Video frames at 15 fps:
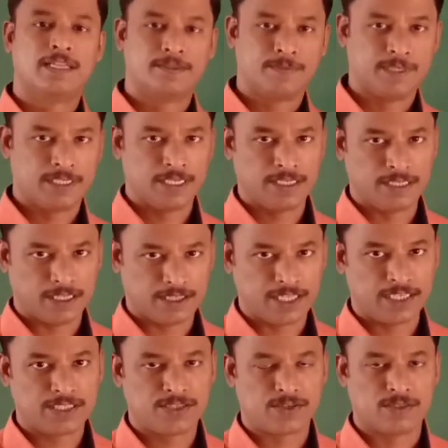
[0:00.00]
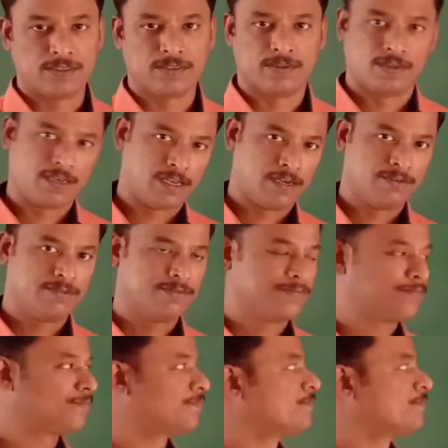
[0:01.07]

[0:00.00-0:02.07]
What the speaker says: Let me read the third stanza now.